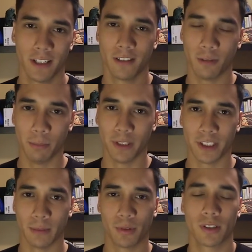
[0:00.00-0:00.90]
from
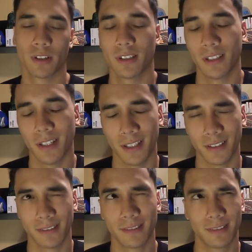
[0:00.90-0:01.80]
Bishop's
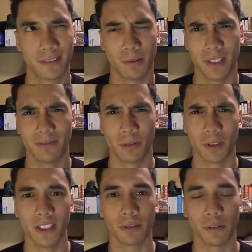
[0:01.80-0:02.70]

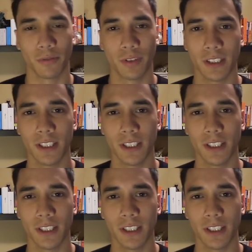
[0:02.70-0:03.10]
2014-2015